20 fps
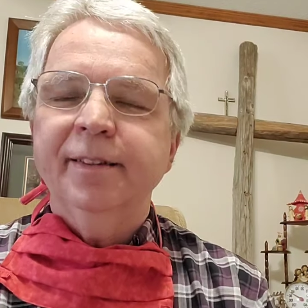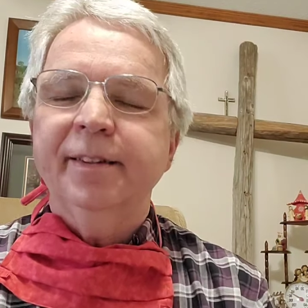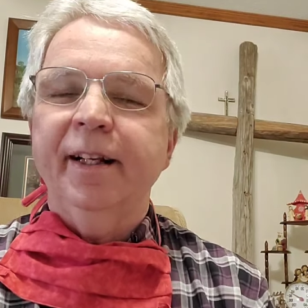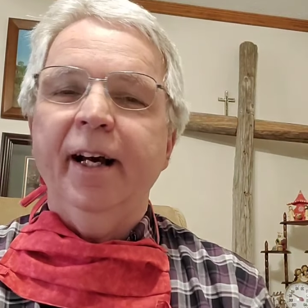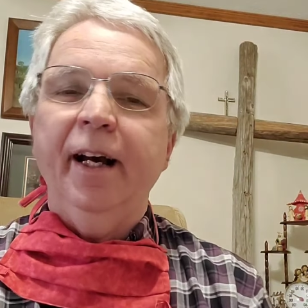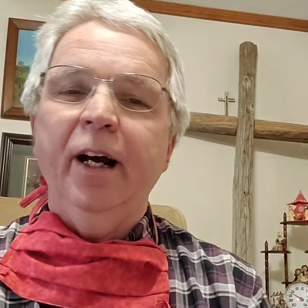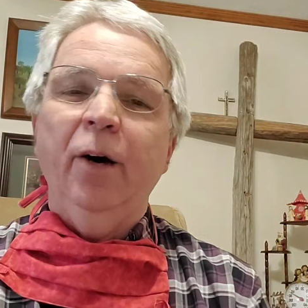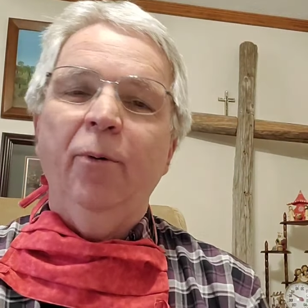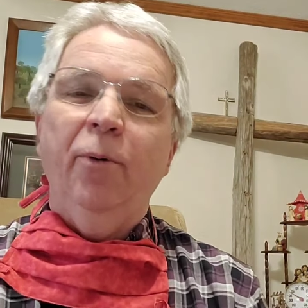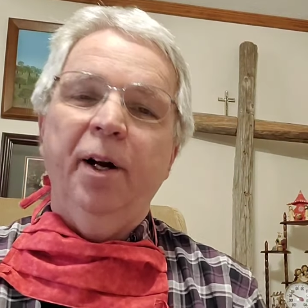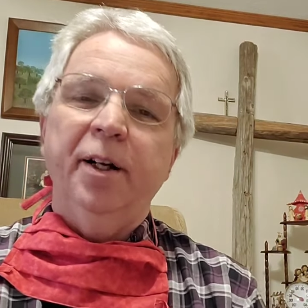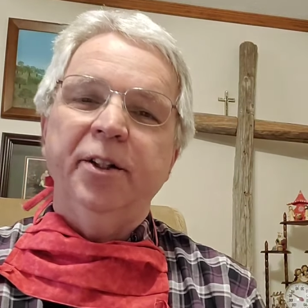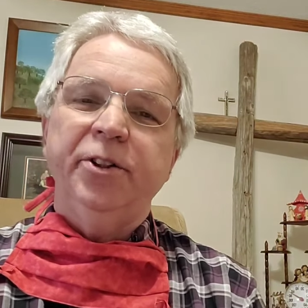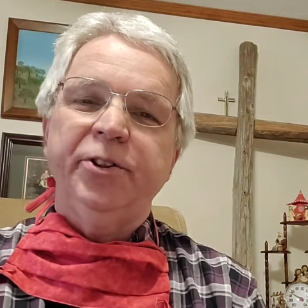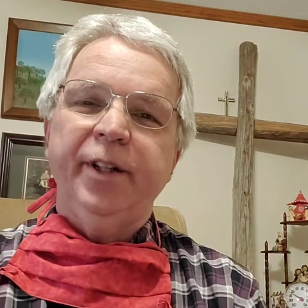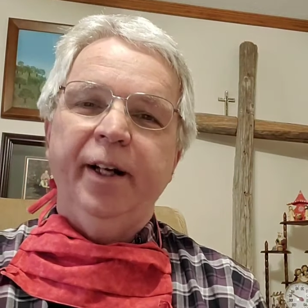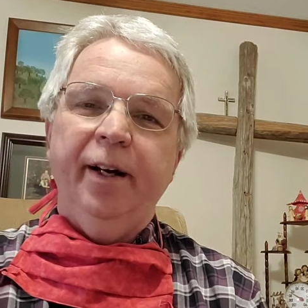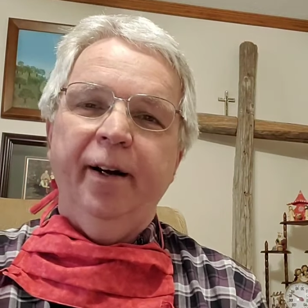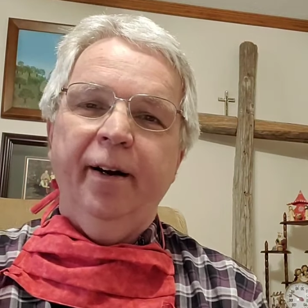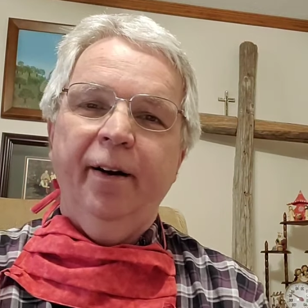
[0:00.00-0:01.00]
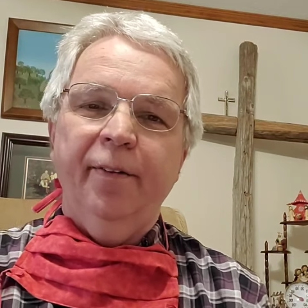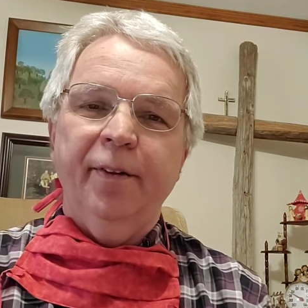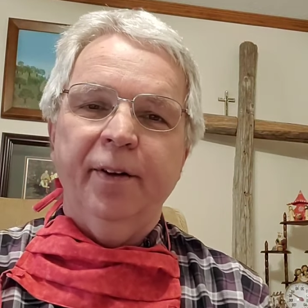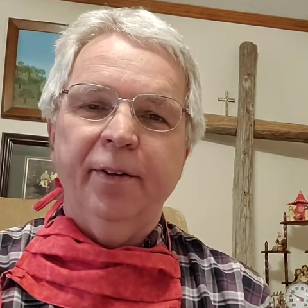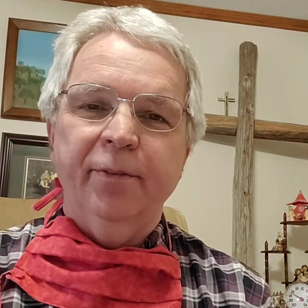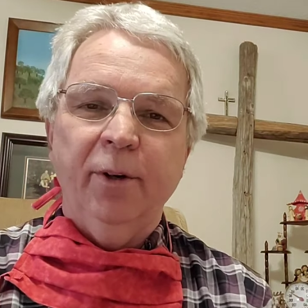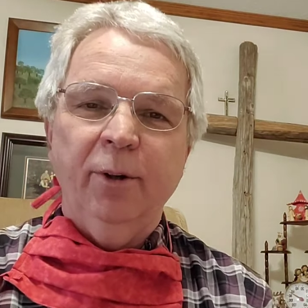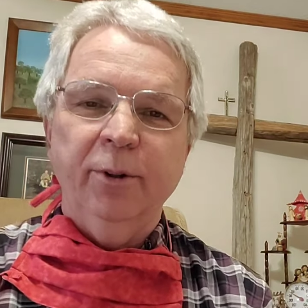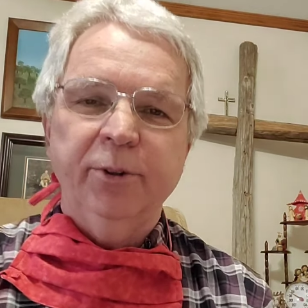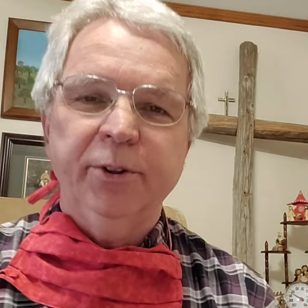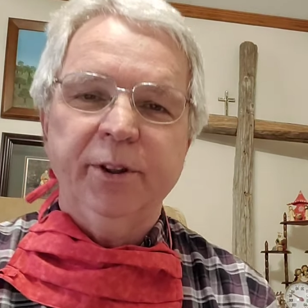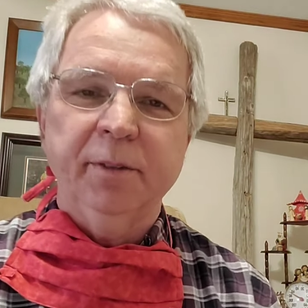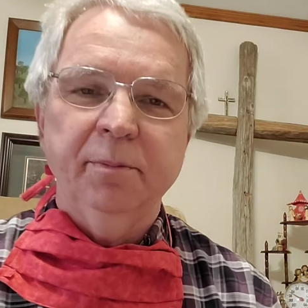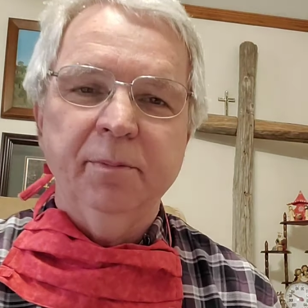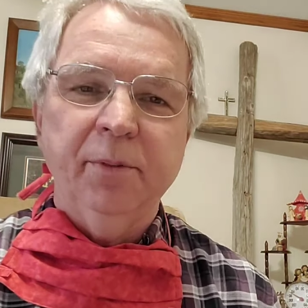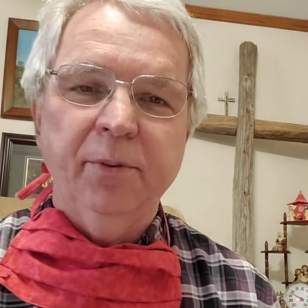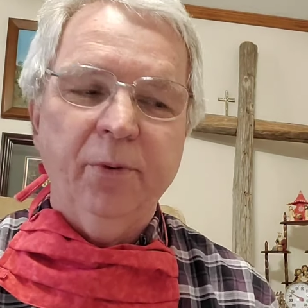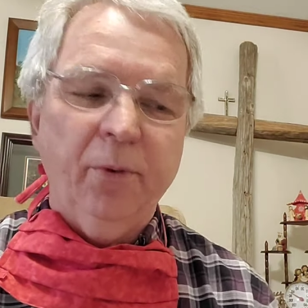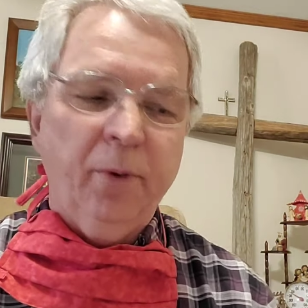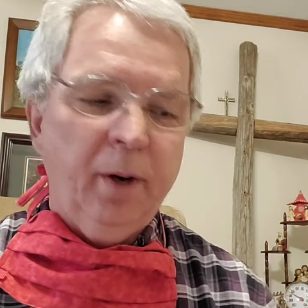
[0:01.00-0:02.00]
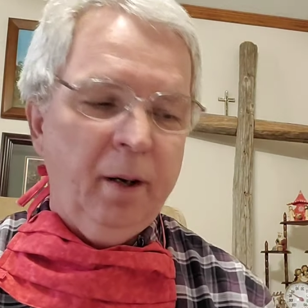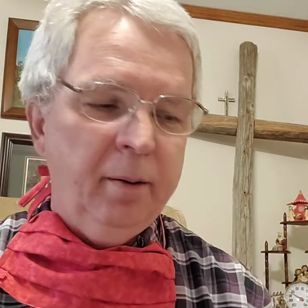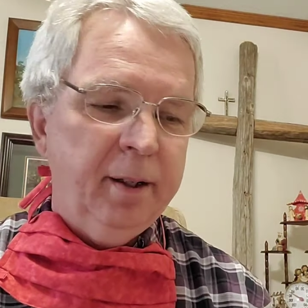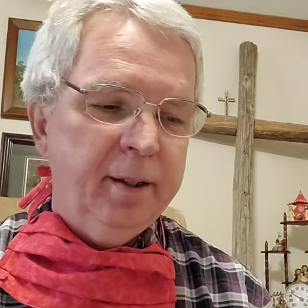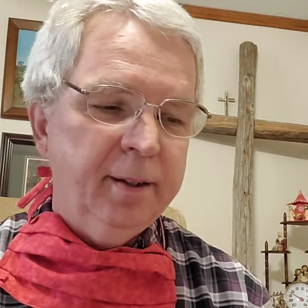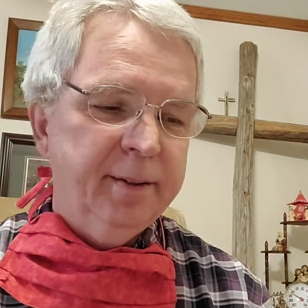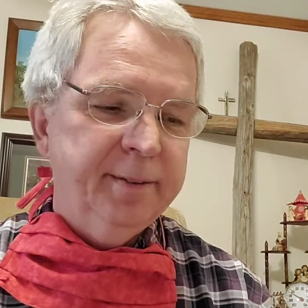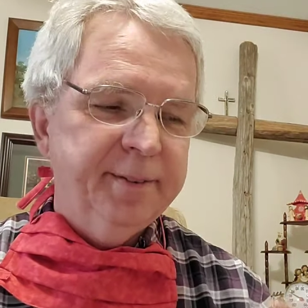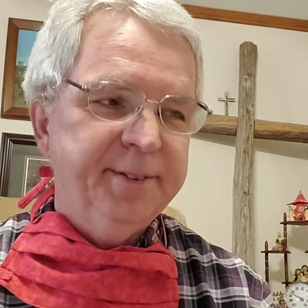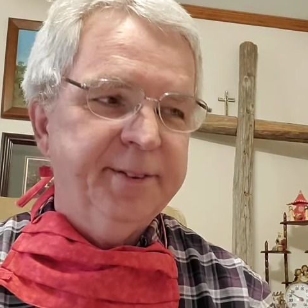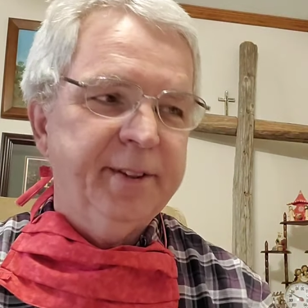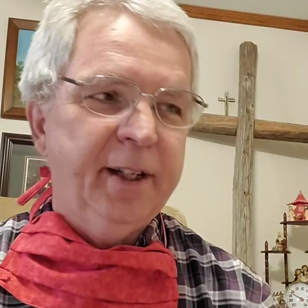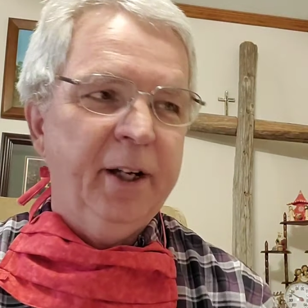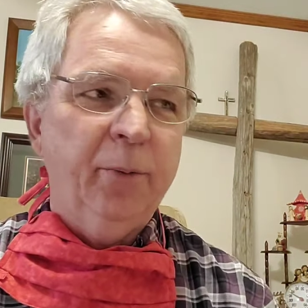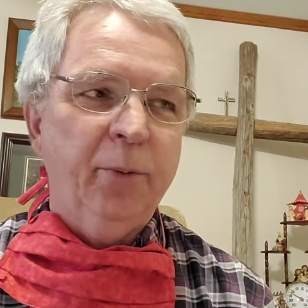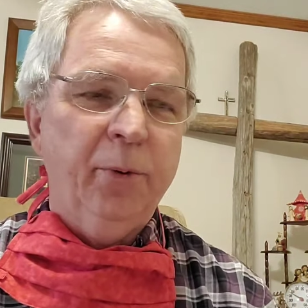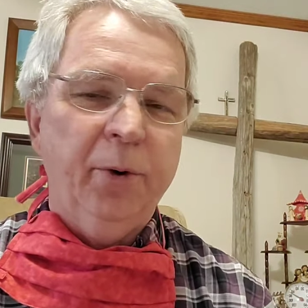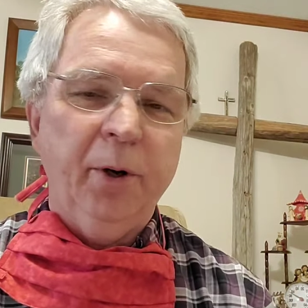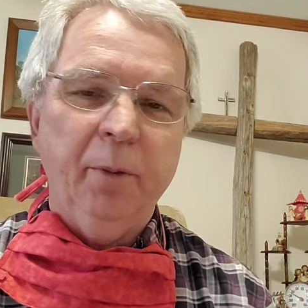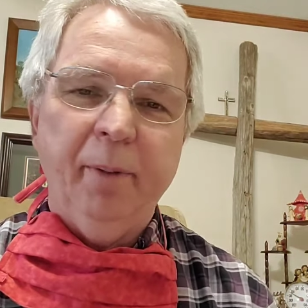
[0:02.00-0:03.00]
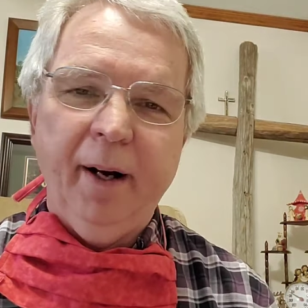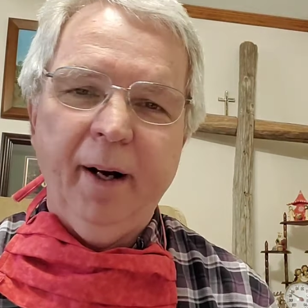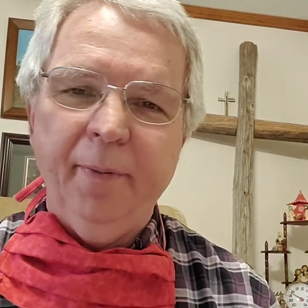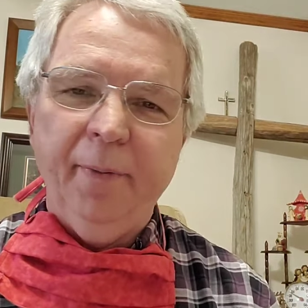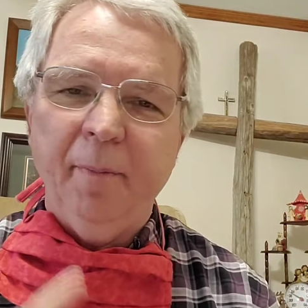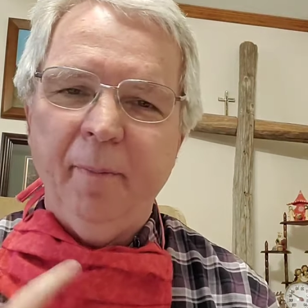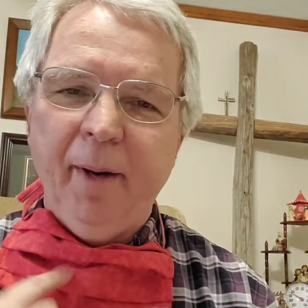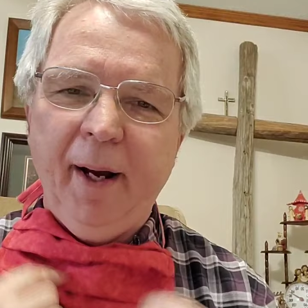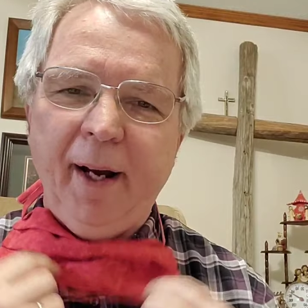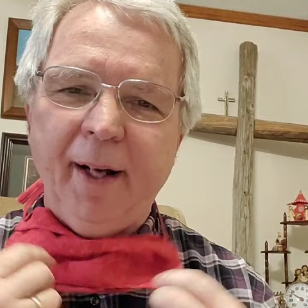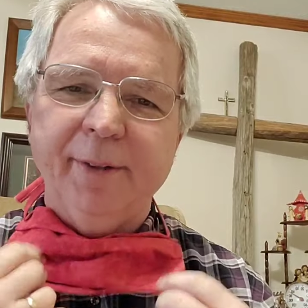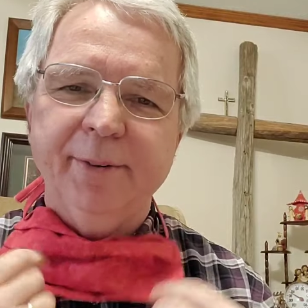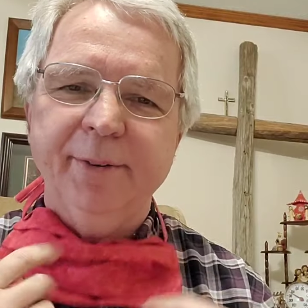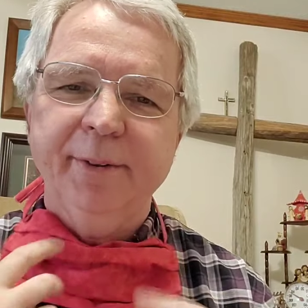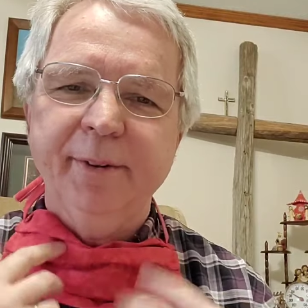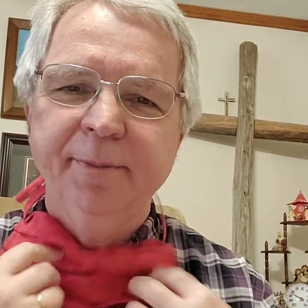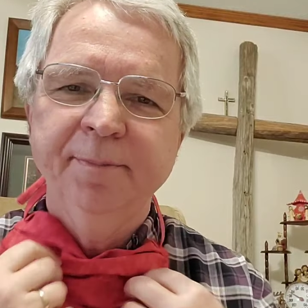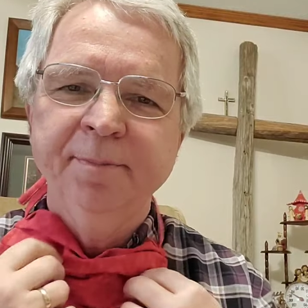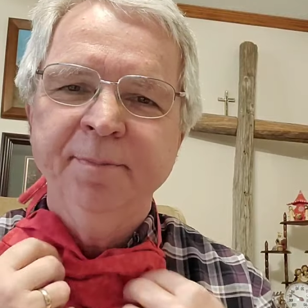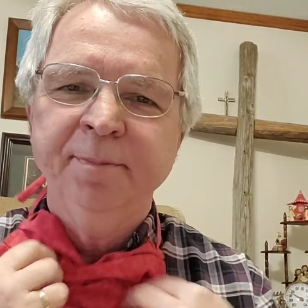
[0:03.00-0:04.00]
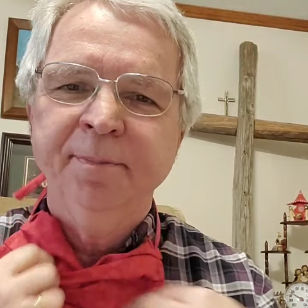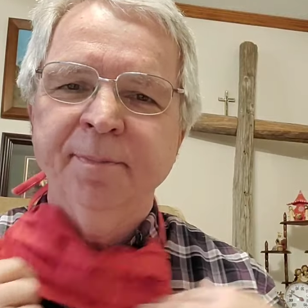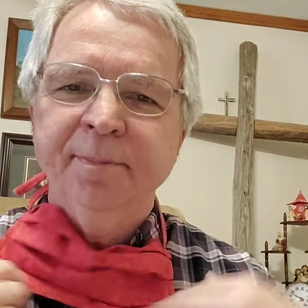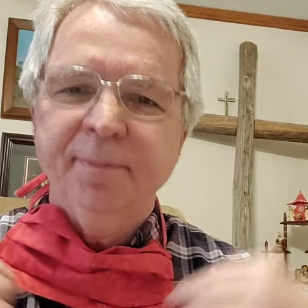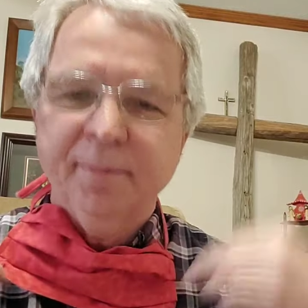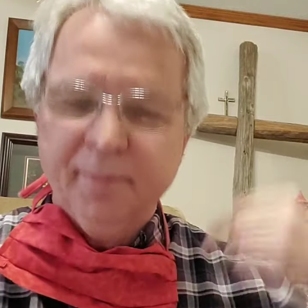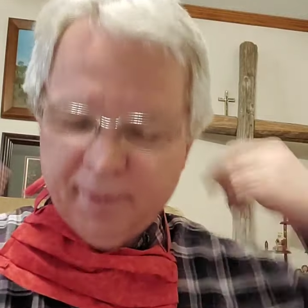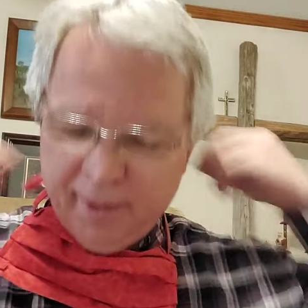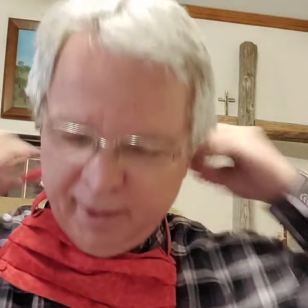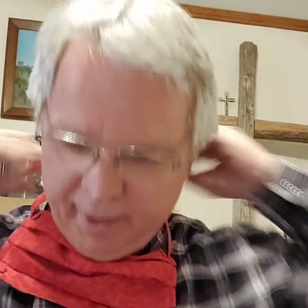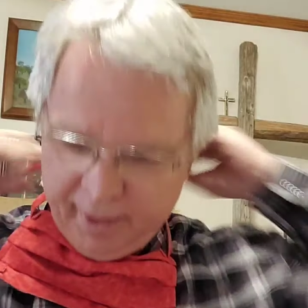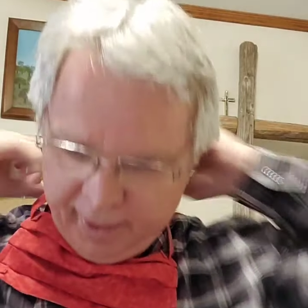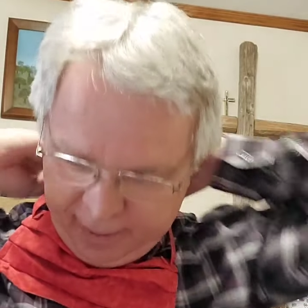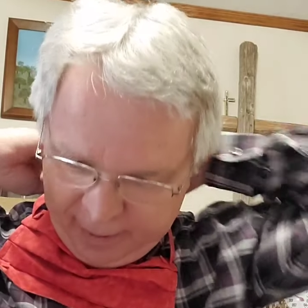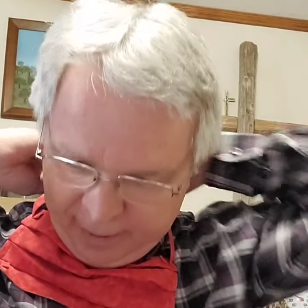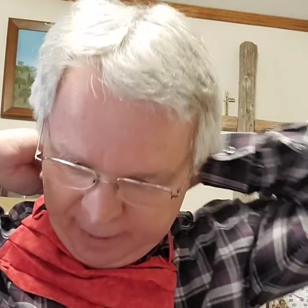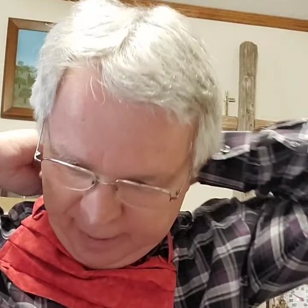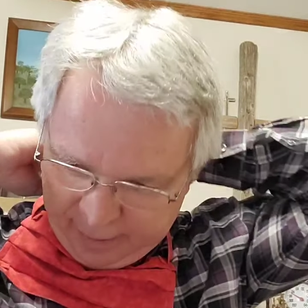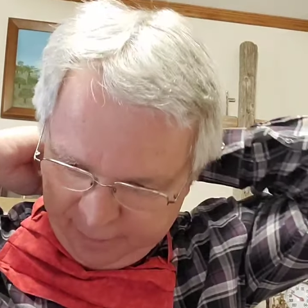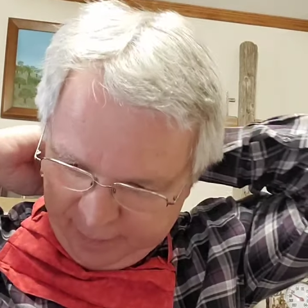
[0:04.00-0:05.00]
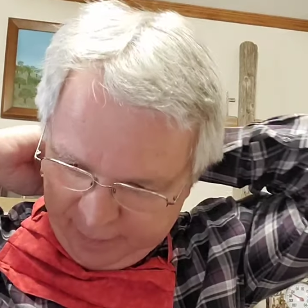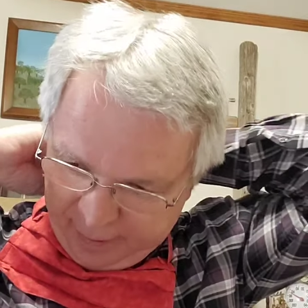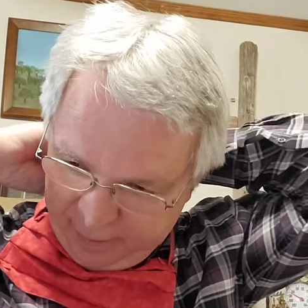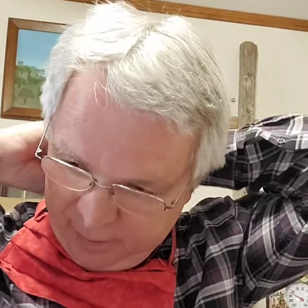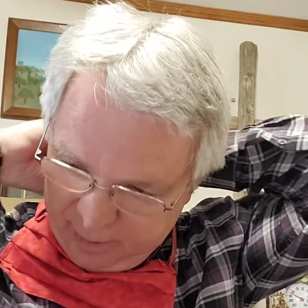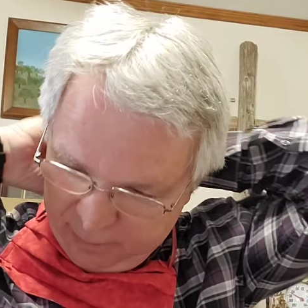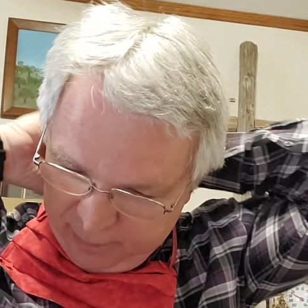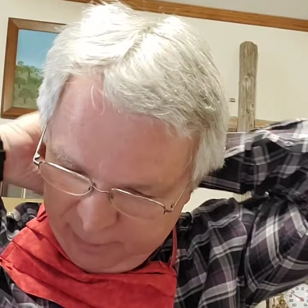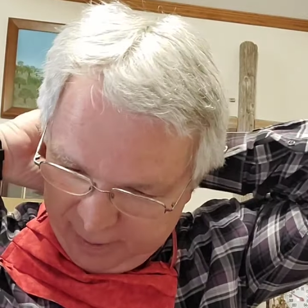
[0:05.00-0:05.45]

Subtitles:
Today I want to share the devotion before I say a word about the mask and how that